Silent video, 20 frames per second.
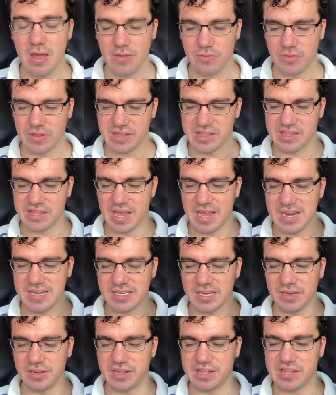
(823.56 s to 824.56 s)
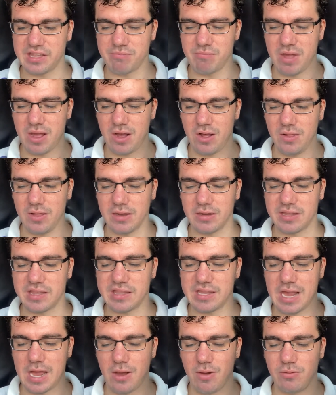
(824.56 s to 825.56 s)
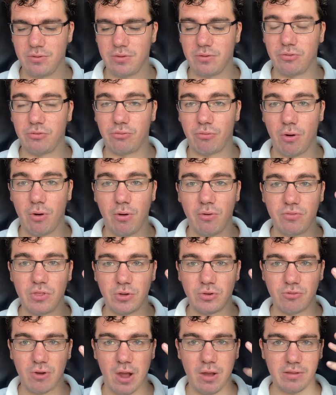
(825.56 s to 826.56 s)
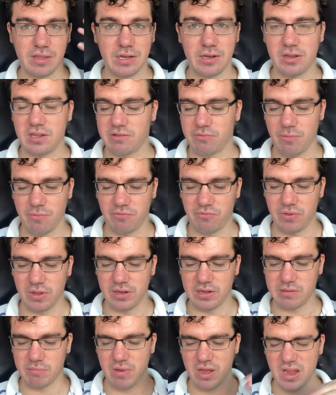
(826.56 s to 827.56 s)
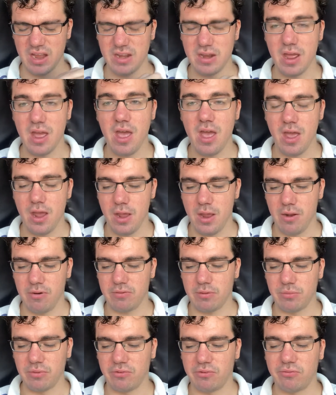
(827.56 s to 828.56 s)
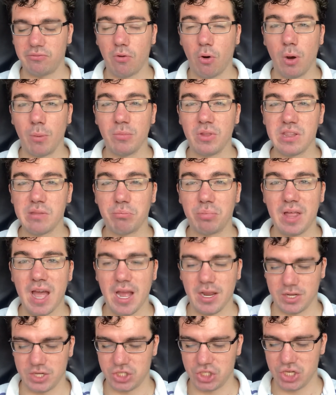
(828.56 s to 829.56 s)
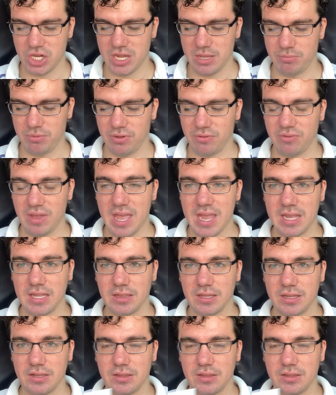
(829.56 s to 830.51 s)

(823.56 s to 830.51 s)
The sight and smell and sound drove the drowsiness from Finn's mind. From the formless black shape of Aelin